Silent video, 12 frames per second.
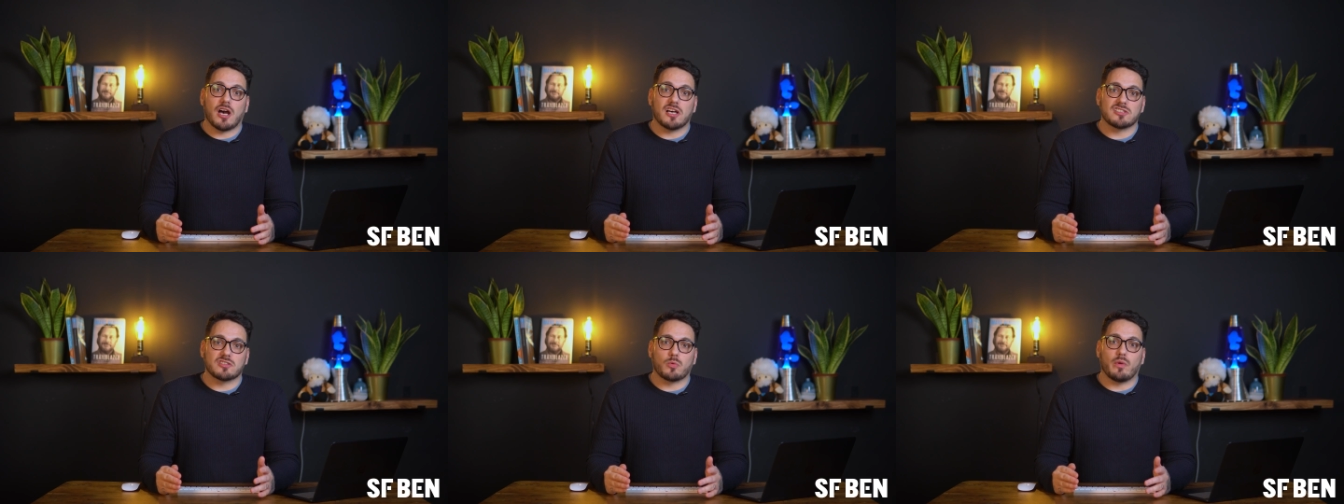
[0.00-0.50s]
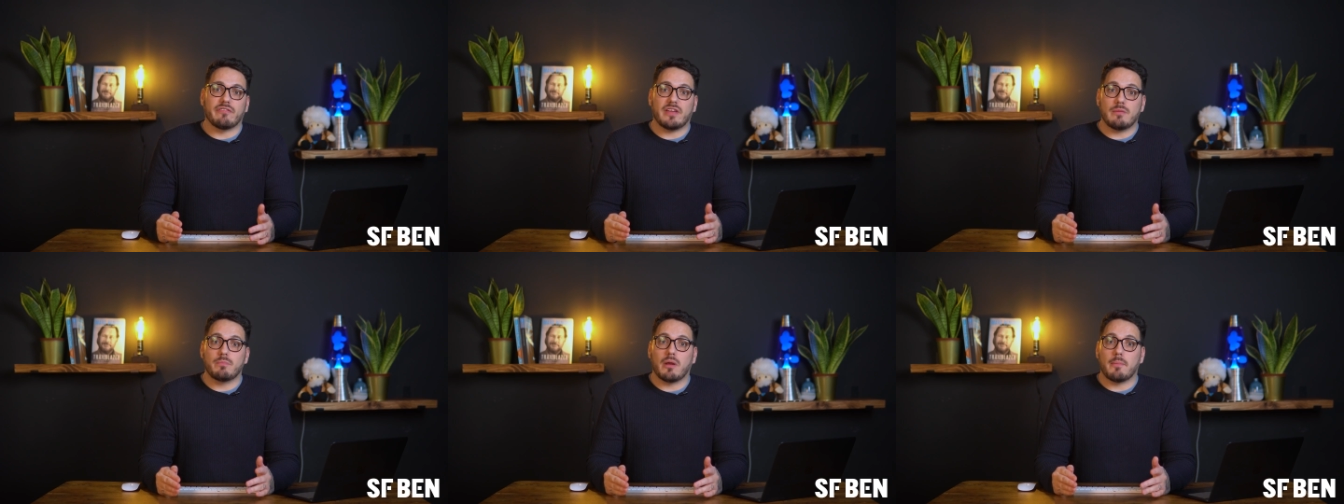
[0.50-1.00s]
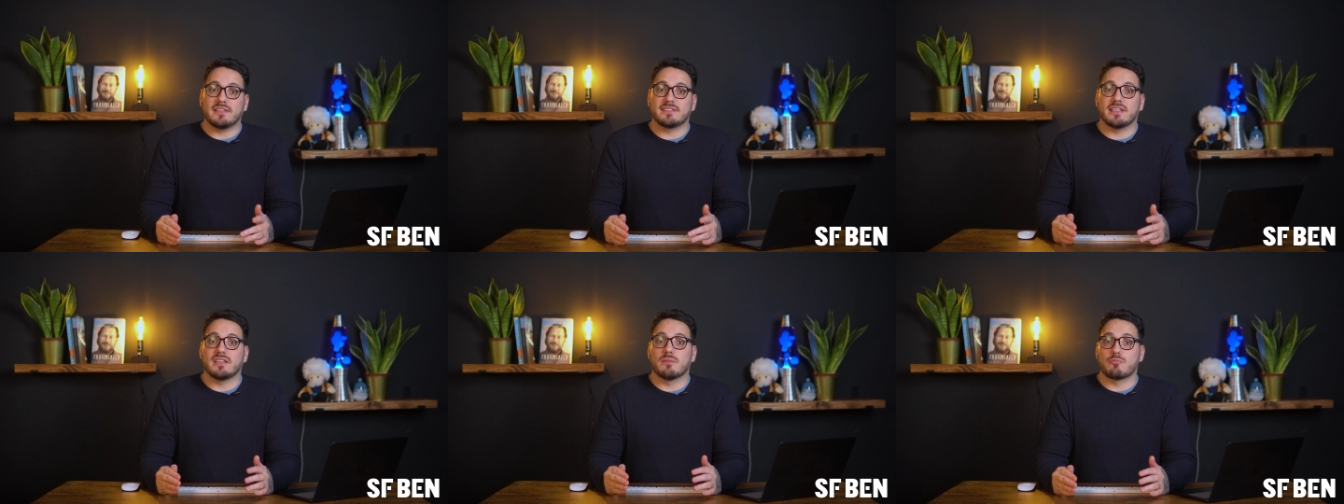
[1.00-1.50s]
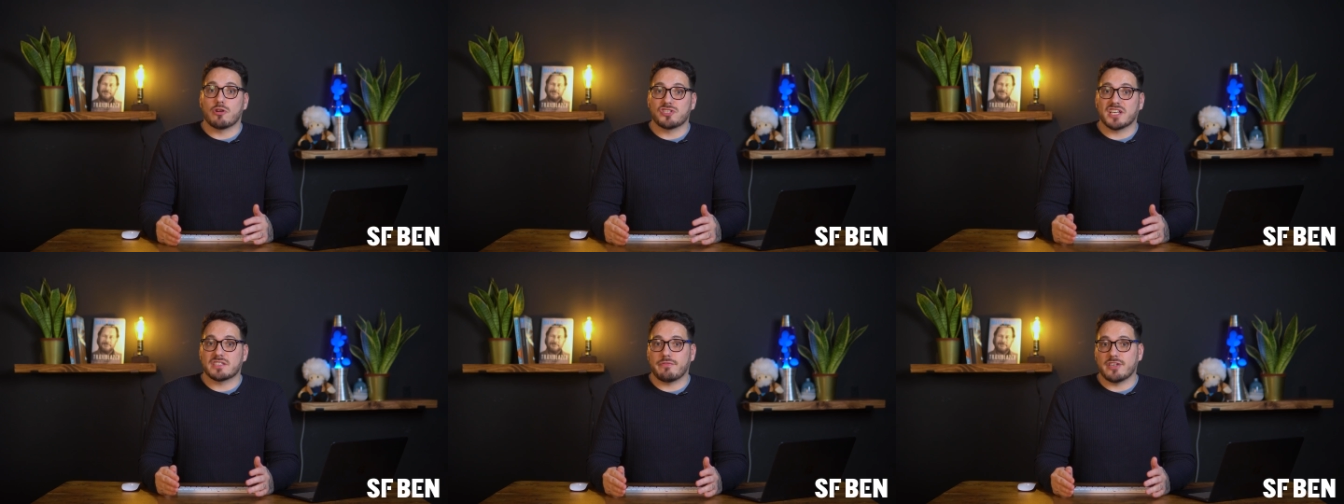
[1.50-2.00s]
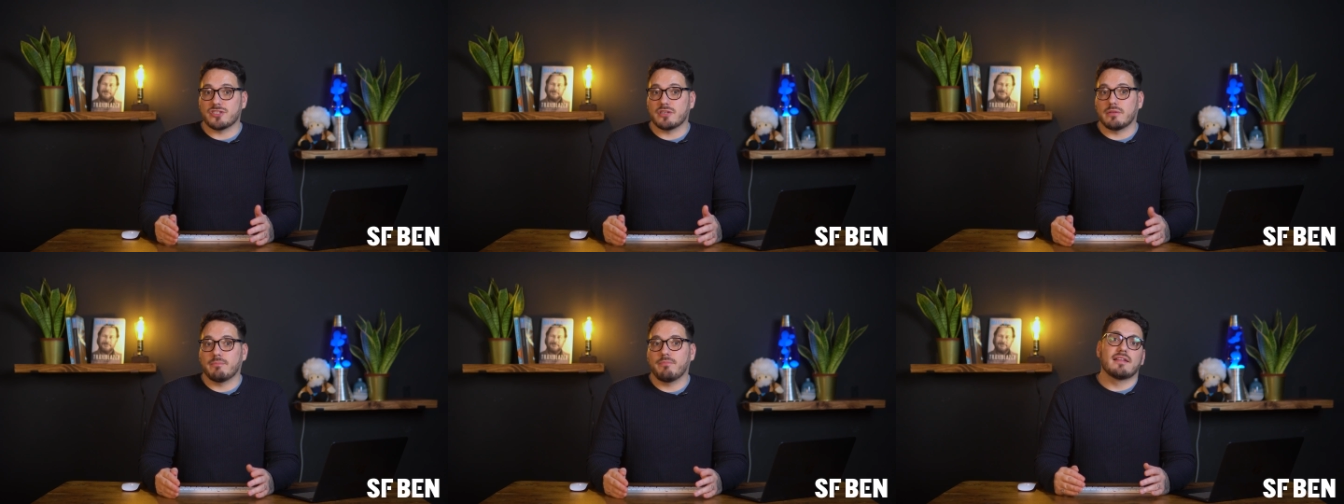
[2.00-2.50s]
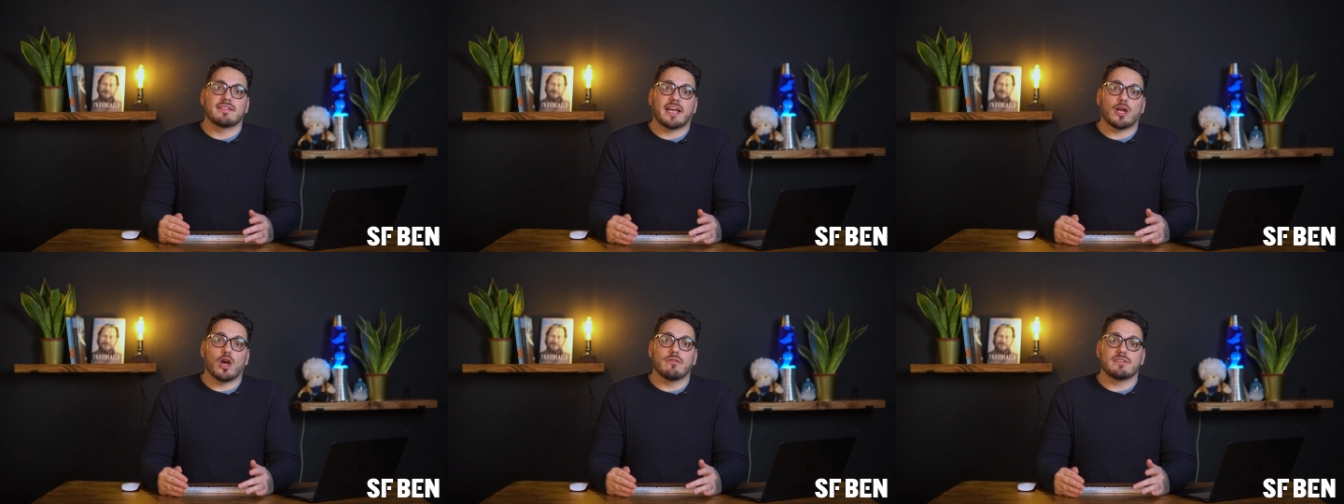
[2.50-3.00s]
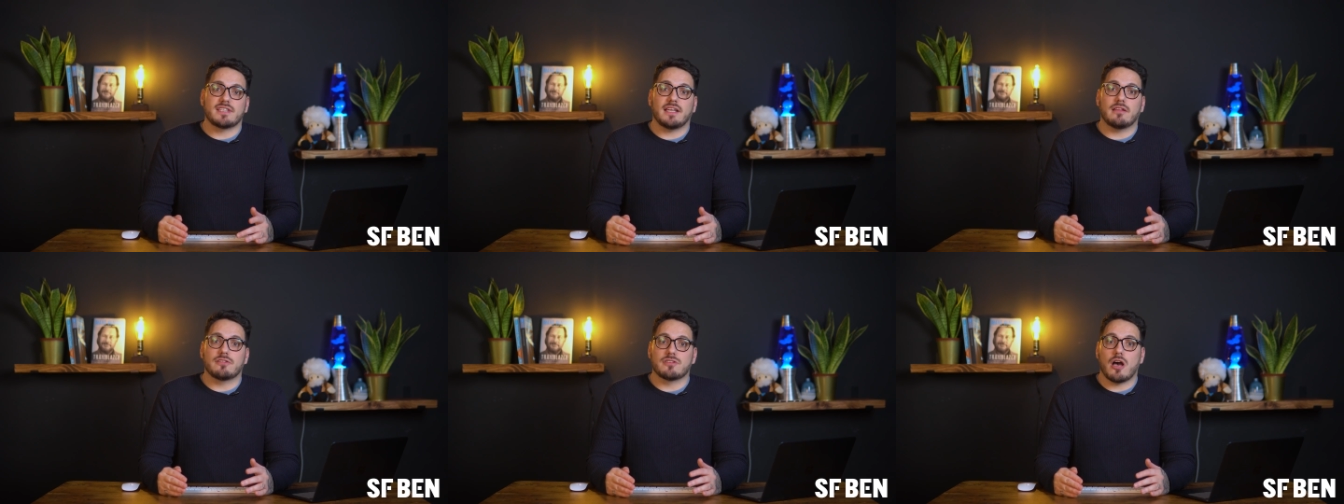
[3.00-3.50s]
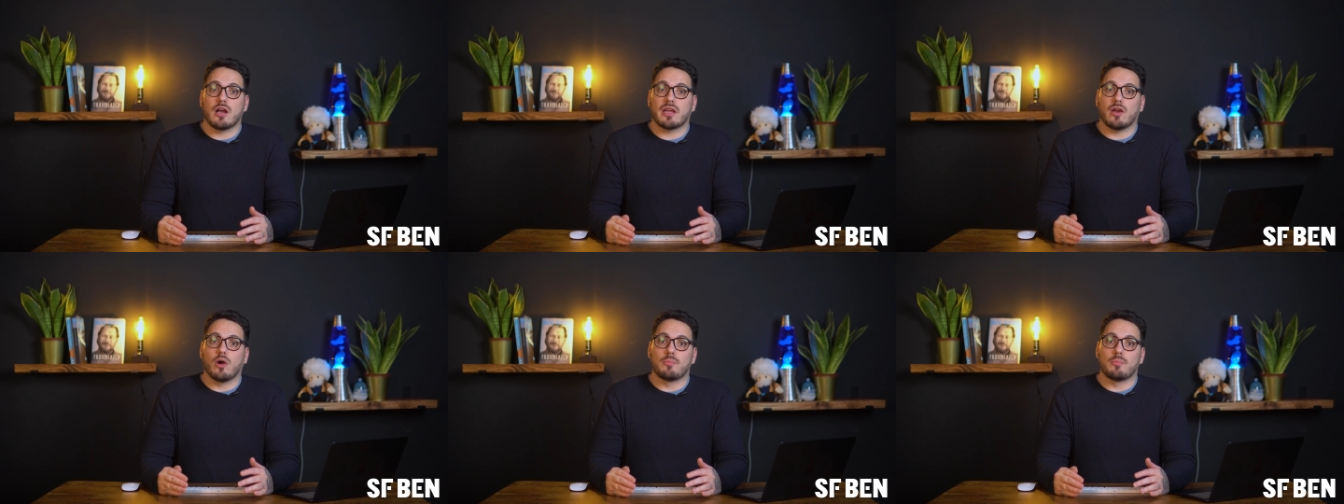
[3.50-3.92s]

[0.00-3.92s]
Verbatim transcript: tasked with implementing the project's vision. They oversee the target